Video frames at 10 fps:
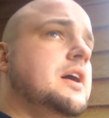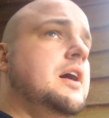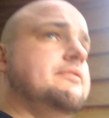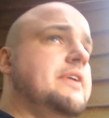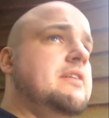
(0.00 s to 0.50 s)

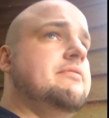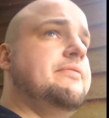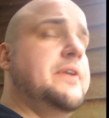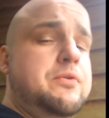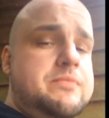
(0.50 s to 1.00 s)
I've found
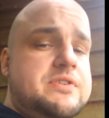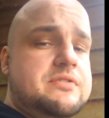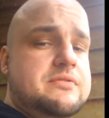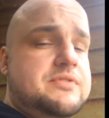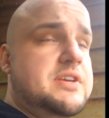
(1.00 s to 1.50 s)

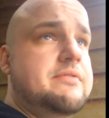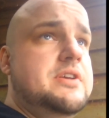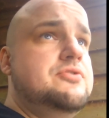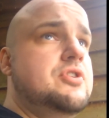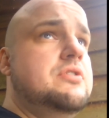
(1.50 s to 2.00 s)
films,
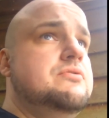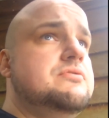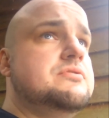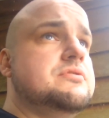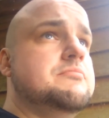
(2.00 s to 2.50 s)
TV
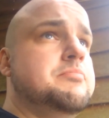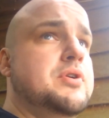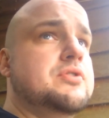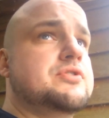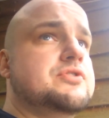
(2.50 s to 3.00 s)
shows,
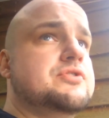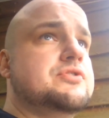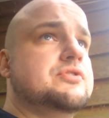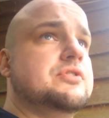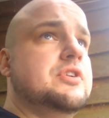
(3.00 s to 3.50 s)

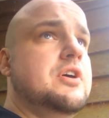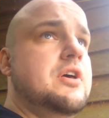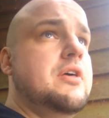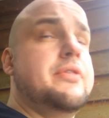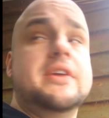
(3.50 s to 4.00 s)
books,
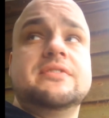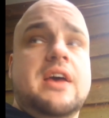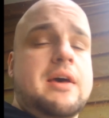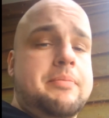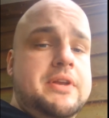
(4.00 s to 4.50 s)
things that
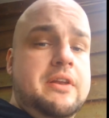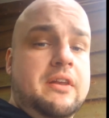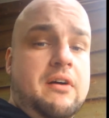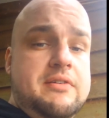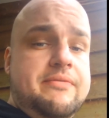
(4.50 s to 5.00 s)
happen in
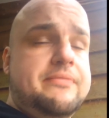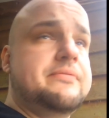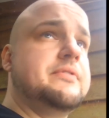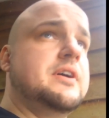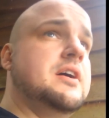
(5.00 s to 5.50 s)

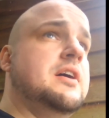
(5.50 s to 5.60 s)
life,